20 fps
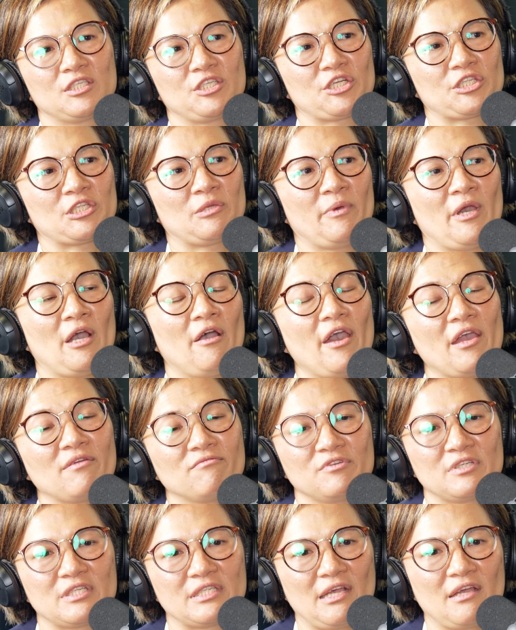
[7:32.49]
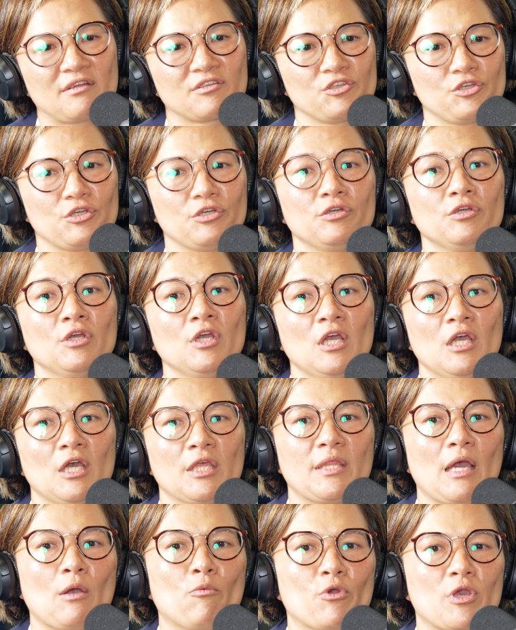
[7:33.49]
just about every sector
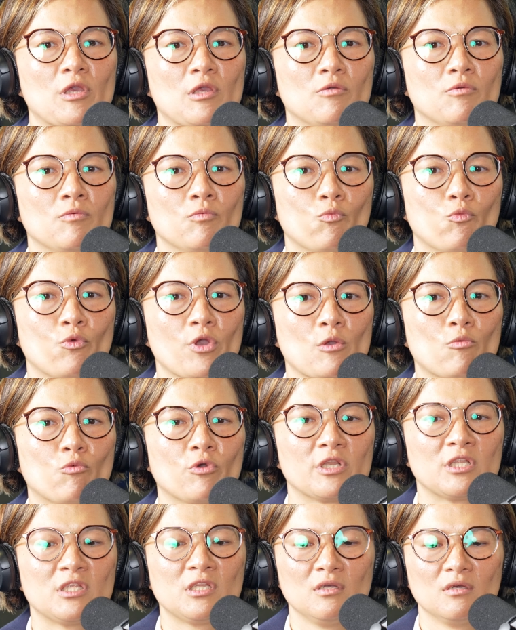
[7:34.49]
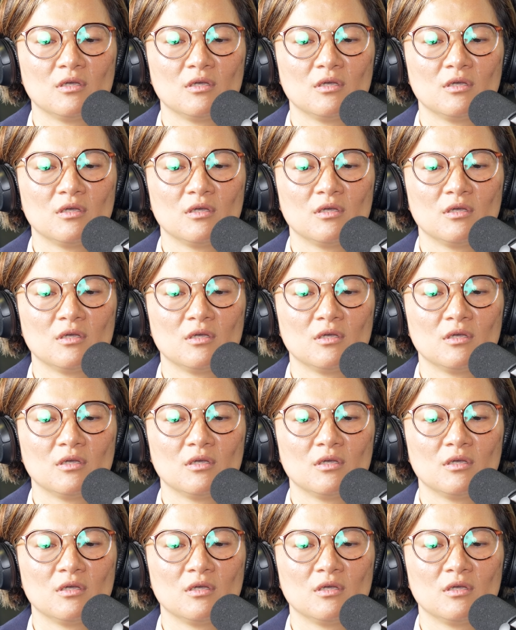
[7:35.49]
that we would